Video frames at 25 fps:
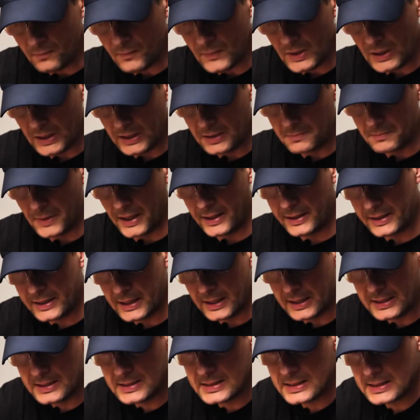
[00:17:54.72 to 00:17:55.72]
In my
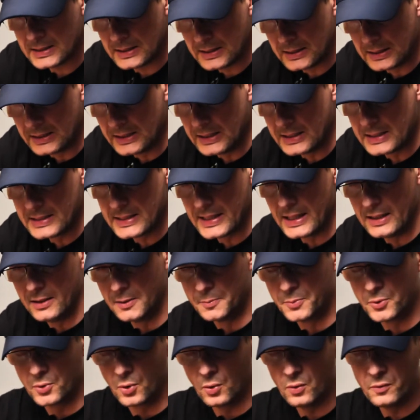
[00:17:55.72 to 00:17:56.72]
case, this
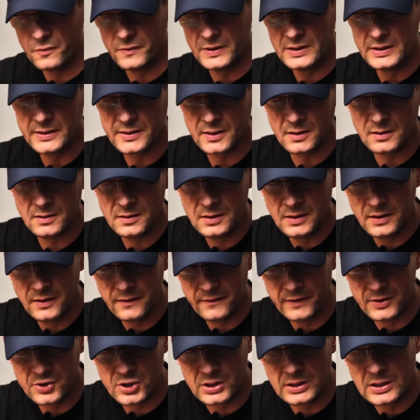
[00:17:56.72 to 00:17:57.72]
L Pro filter,
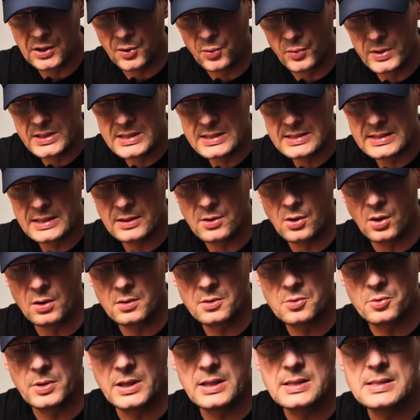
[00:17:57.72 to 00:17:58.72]
which increases the
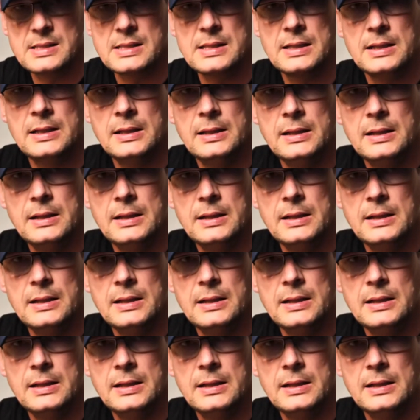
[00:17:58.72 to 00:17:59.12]
contrast.